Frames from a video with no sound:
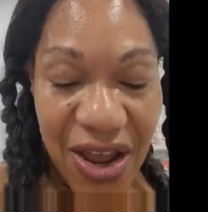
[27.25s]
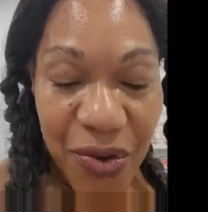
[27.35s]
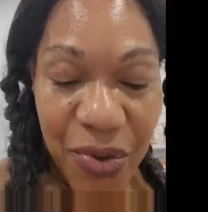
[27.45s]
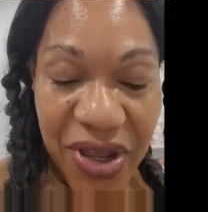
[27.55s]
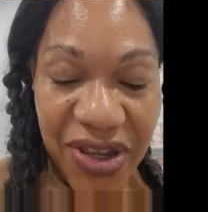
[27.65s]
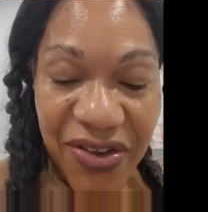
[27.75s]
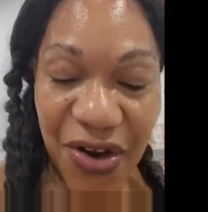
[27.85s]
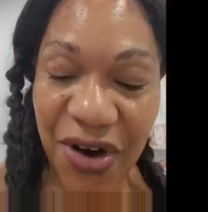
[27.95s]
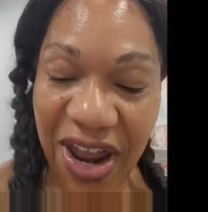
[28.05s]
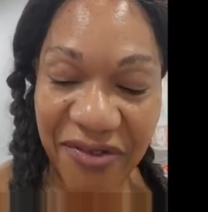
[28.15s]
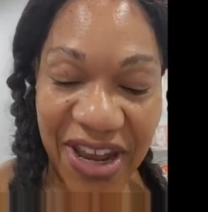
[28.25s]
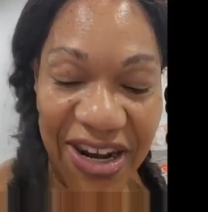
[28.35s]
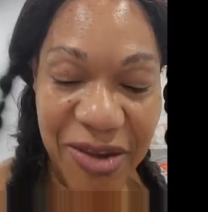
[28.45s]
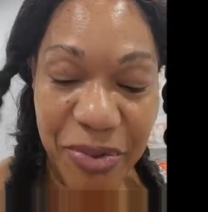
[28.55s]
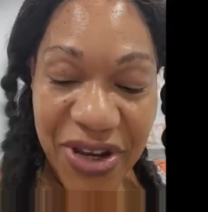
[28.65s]
We don't have
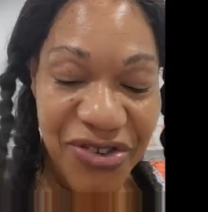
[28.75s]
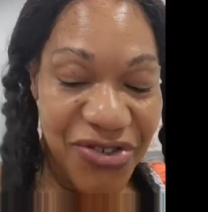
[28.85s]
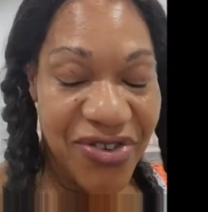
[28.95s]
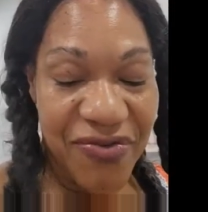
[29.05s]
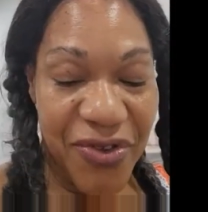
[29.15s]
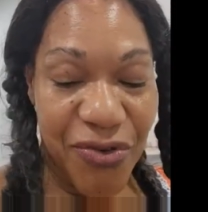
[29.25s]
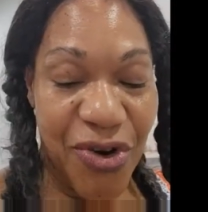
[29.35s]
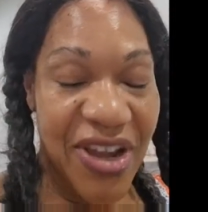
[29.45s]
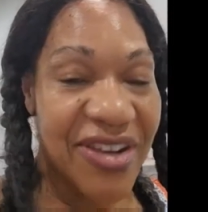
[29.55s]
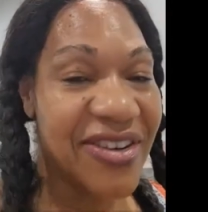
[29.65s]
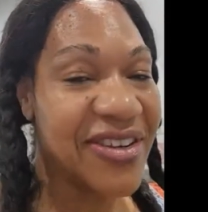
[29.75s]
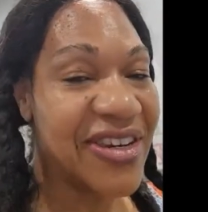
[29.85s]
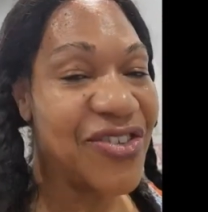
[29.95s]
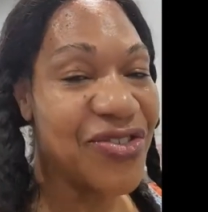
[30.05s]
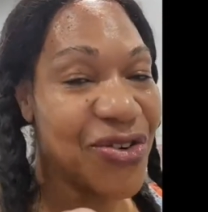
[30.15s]
any pictures of the raw
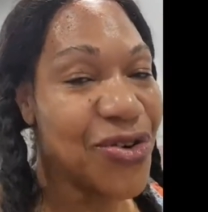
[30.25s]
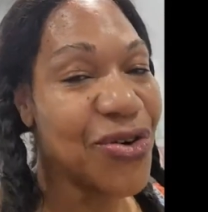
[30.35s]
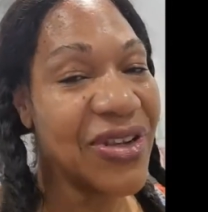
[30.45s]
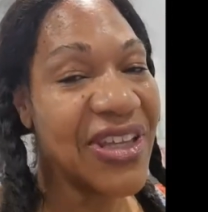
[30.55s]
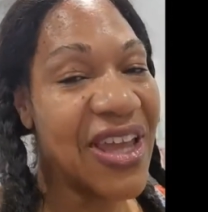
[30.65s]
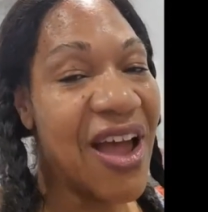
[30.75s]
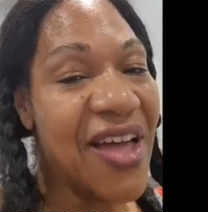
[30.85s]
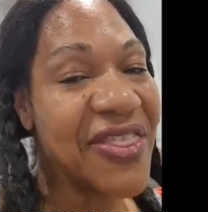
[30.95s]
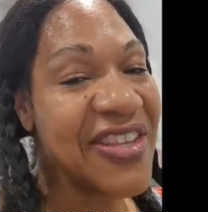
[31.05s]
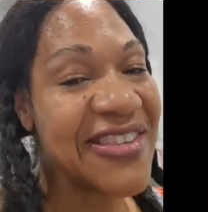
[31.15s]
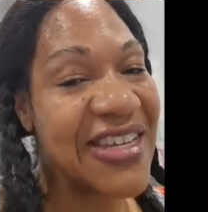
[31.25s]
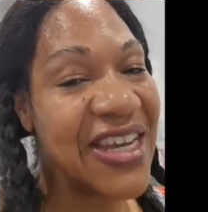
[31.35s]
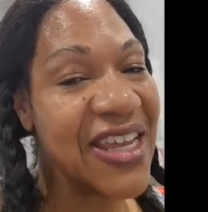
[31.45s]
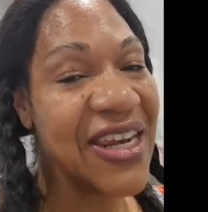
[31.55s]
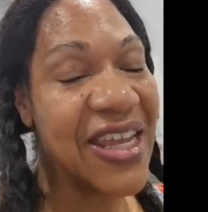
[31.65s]
Indonesian curly on the
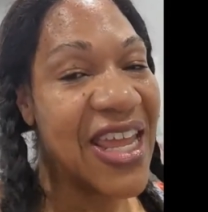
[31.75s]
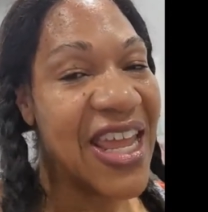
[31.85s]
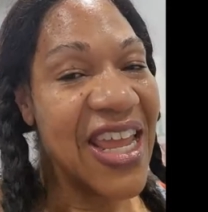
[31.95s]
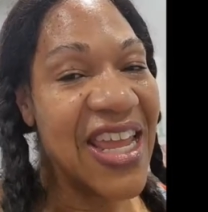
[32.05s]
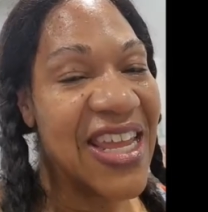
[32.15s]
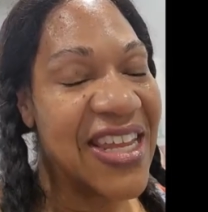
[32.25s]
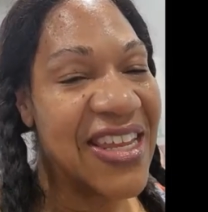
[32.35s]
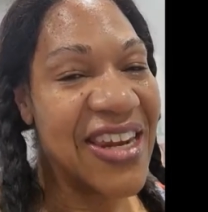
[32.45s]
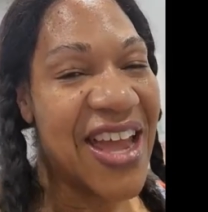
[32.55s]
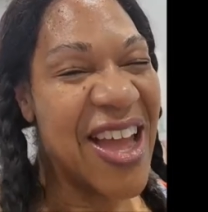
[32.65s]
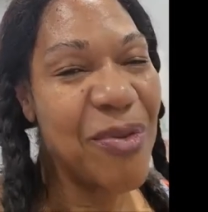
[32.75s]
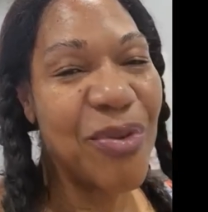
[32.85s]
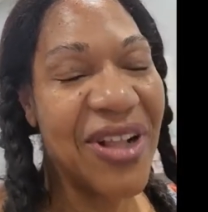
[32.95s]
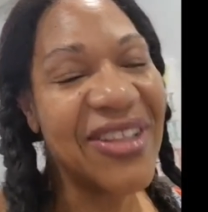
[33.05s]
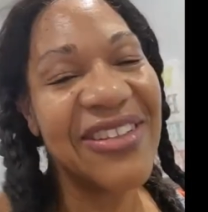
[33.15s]
site and
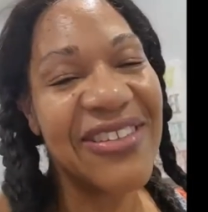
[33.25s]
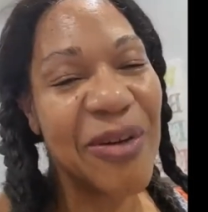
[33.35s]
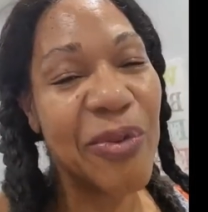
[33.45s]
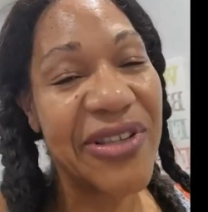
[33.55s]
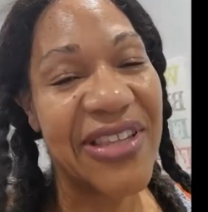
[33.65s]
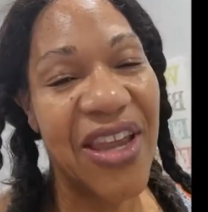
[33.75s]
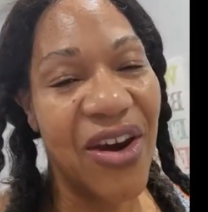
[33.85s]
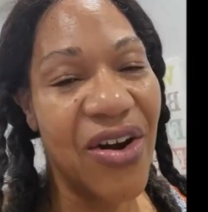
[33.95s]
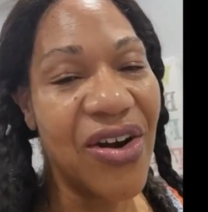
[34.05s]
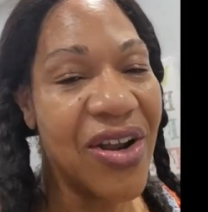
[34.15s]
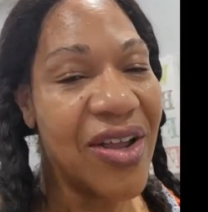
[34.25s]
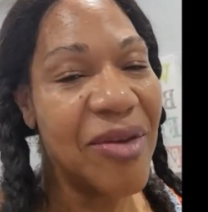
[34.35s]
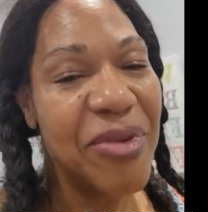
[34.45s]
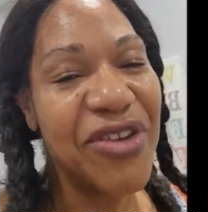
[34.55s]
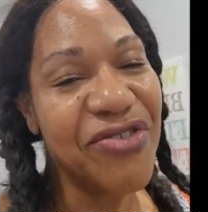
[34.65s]
well, in someone's hair.
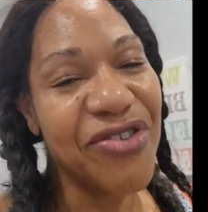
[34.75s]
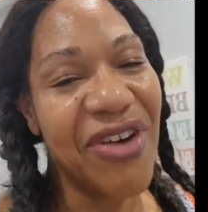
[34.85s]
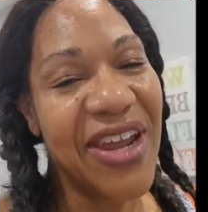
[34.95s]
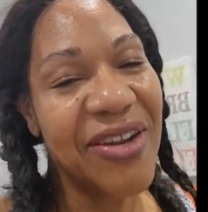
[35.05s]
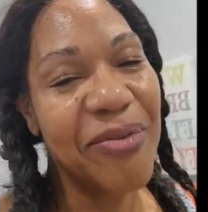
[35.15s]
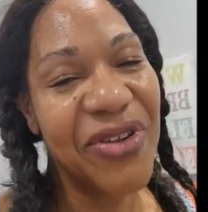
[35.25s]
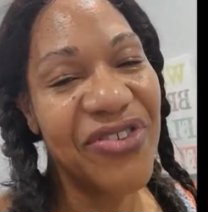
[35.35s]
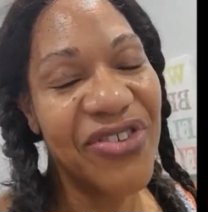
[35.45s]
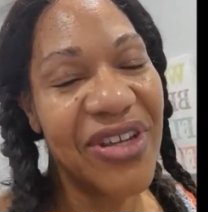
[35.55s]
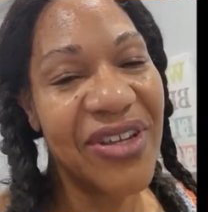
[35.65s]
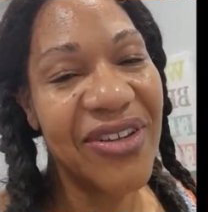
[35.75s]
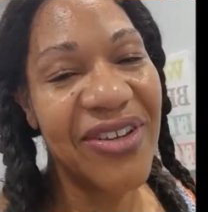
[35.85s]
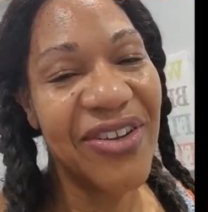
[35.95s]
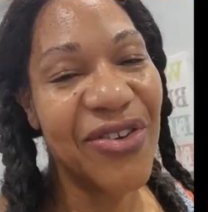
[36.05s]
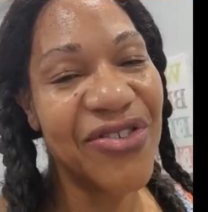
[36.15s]
Petra tried it, but she
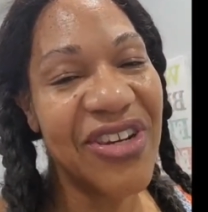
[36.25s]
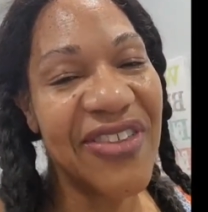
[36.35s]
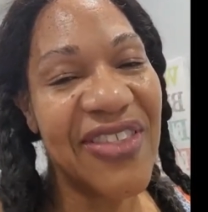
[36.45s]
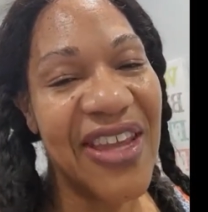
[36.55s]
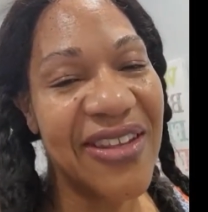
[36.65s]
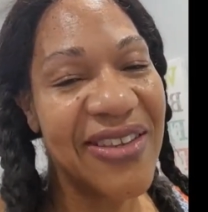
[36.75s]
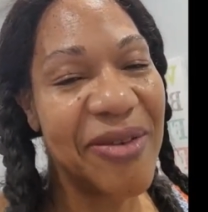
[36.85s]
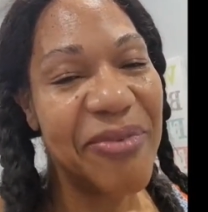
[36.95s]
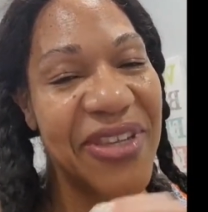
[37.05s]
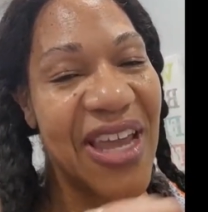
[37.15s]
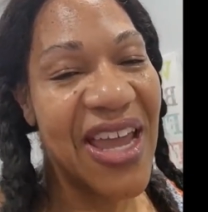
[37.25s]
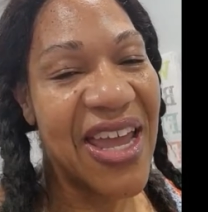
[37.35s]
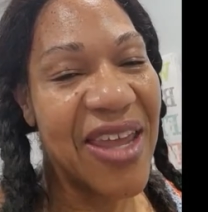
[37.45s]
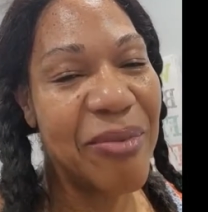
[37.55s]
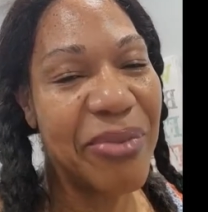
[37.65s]
did that dip
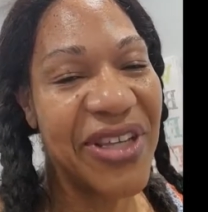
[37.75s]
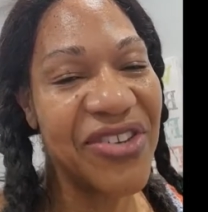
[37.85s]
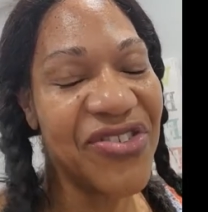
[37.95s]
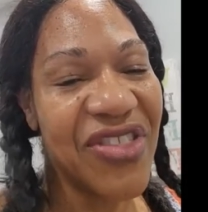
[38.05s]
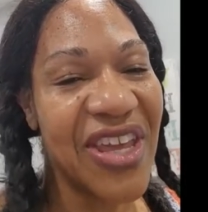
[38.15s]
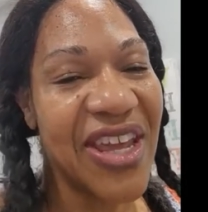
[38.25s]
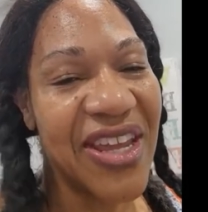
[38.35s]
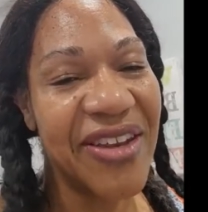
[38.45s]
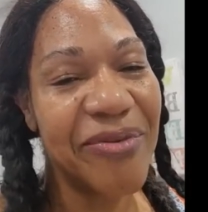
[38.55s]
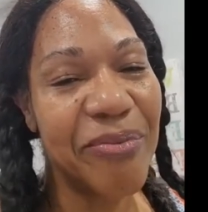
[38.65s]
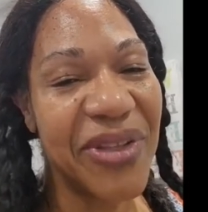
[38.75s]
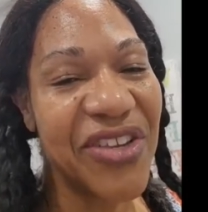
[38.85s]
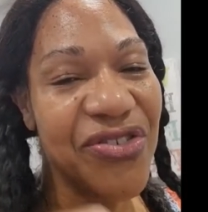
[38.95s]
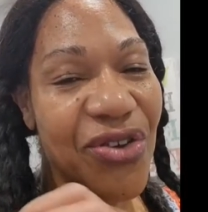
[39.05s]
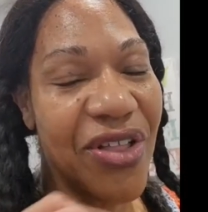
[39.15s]
dye bleach thing and
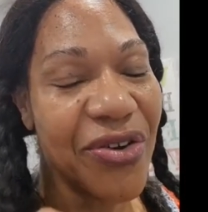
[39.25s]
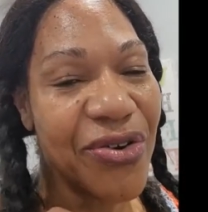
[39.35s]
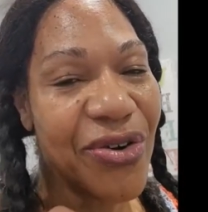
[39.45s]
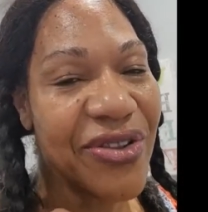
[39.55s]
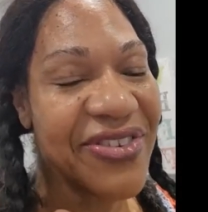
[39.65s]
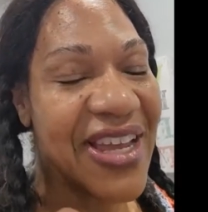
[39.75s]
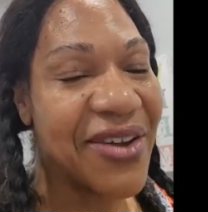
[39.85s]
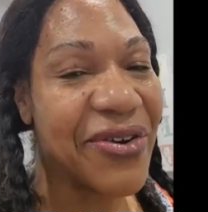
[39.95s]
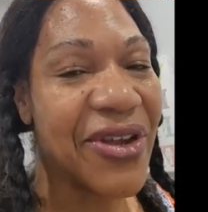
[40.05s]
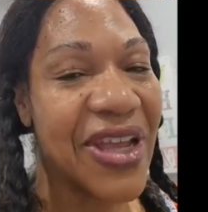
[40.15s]
bleached all the curls out.